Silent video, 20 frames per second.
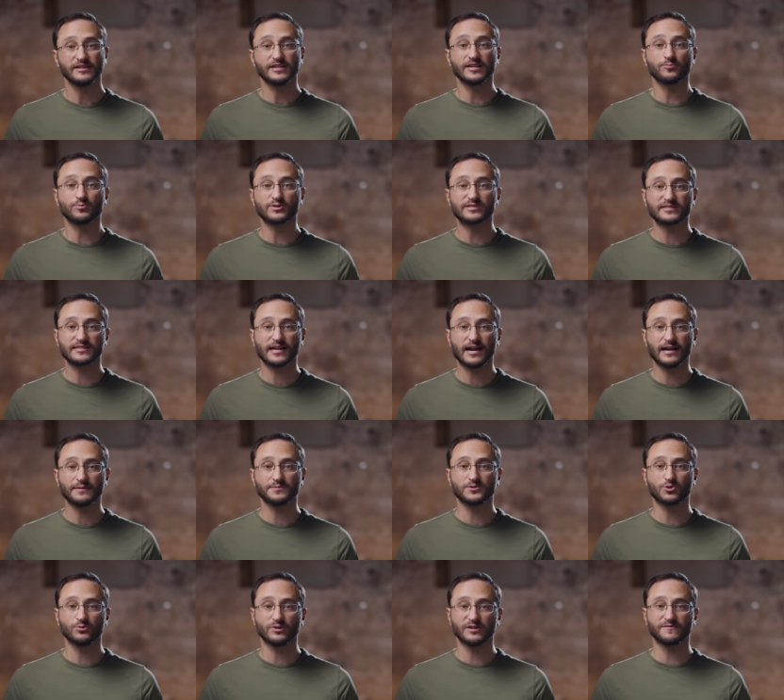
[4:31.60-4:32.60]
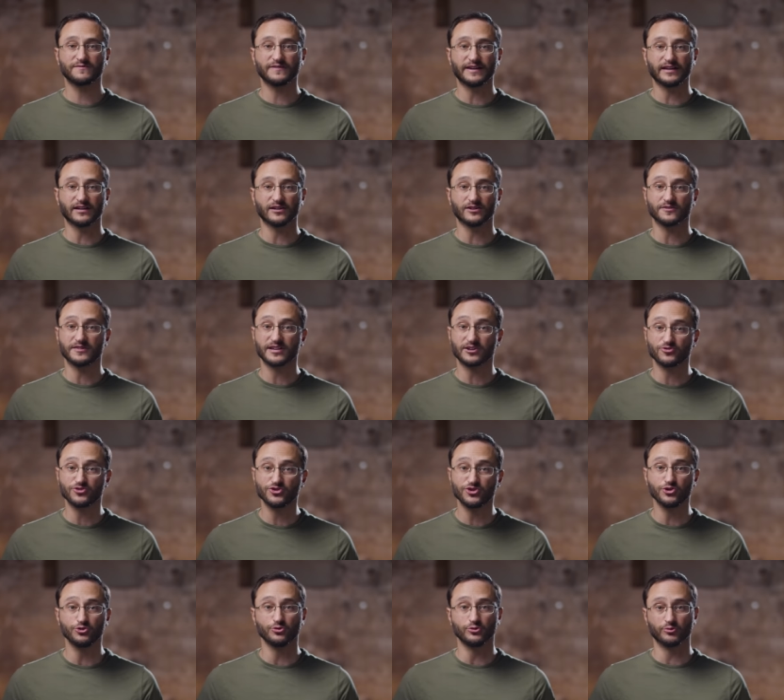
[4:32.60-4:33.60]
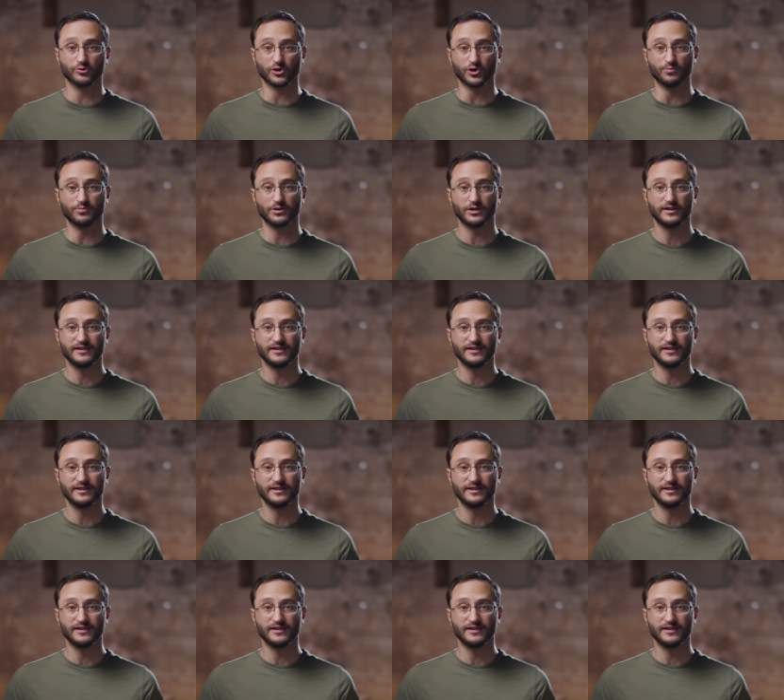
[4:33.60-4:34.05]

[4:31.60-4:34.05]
It was time to unveil their new group,